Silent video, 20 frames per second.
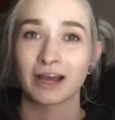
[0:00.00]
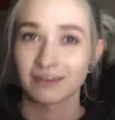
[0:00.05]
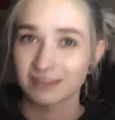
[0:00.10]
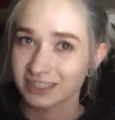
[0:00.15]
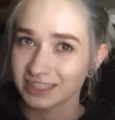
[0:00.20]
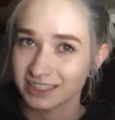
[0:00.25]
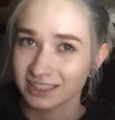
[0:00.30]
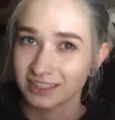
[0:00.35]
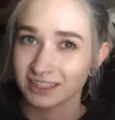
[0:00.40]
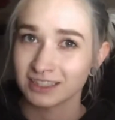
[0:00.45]

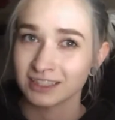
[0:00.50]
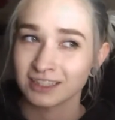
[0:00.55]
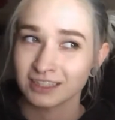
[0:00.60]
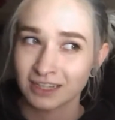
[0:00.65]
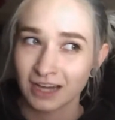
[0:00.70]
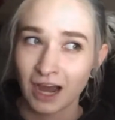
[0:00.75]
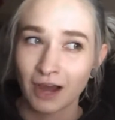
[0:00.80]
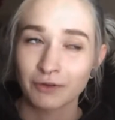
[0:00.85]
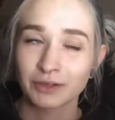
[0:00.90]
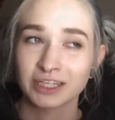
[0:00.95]
howdy,
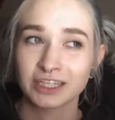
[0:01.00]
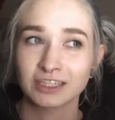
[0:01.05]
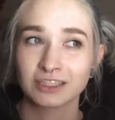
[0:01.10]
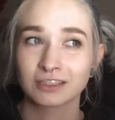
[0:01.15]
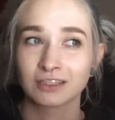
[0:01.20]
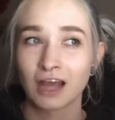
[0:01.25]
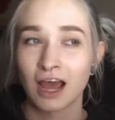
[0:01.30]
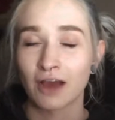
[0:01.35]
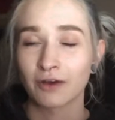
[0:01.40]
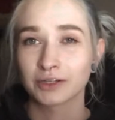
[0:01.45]
howdy,
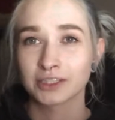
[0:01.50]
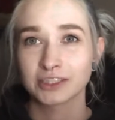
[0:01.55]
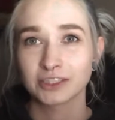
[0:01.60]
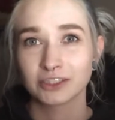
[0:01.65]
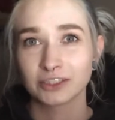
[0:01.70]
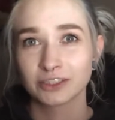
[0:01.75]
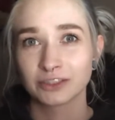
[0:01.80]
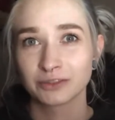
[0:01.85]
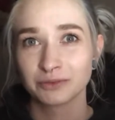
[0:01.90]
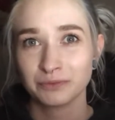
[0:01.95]
howdy
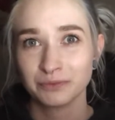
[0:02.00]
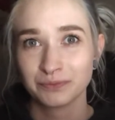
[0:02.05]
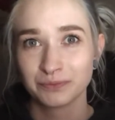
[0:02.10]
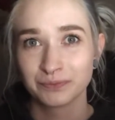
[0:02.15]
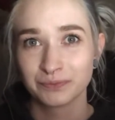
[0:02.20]
do.